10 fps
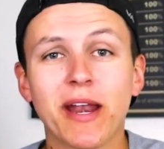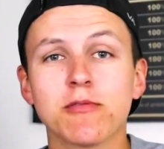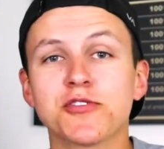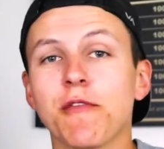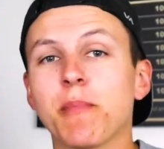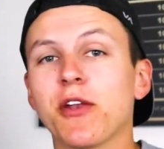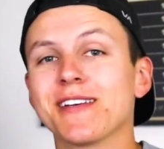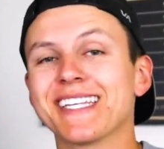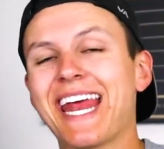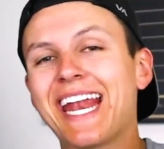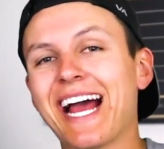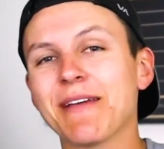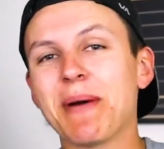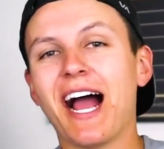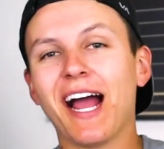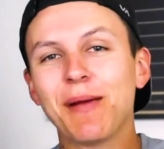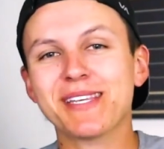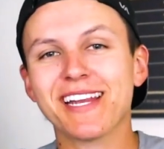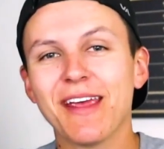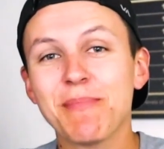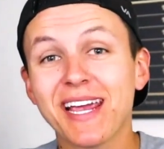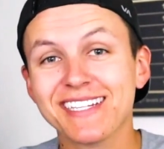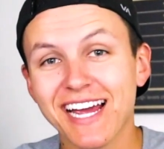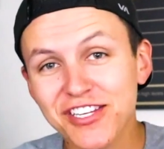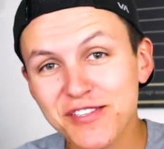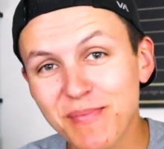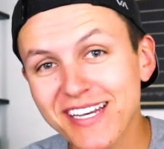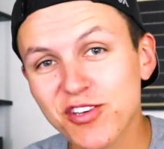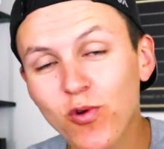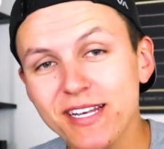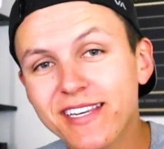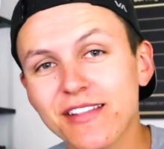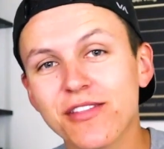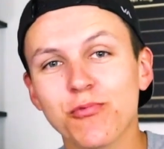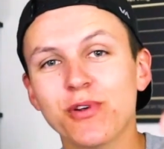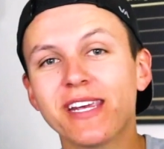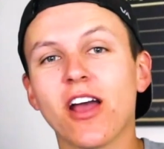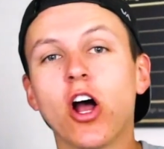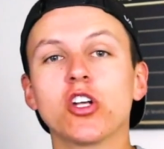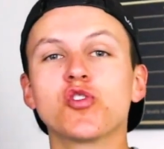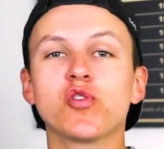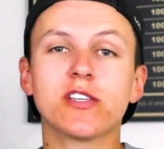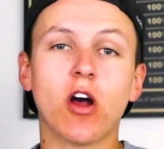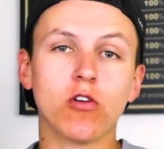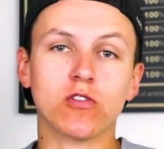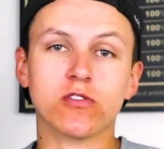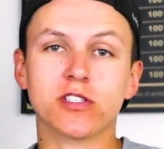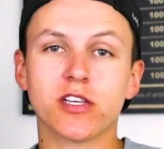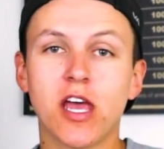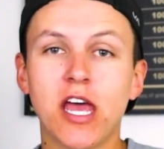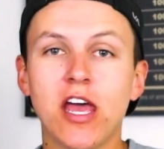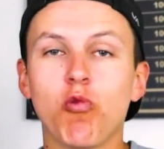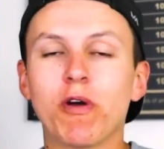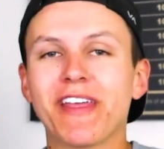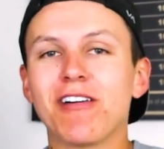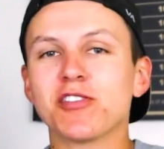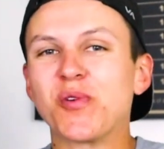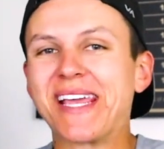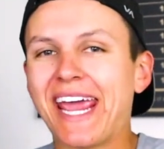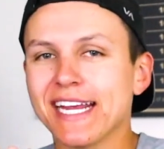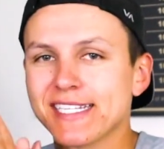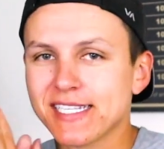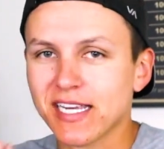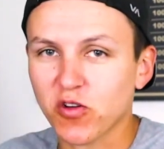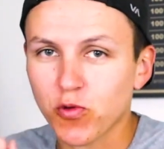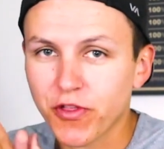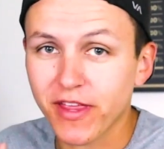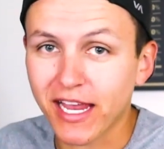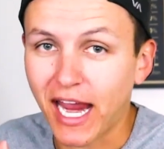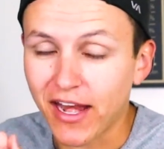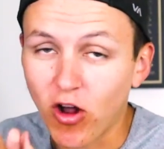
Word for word: My name is Sean Peterson and I am hyped today because I just made $2,300 without doing a single thing.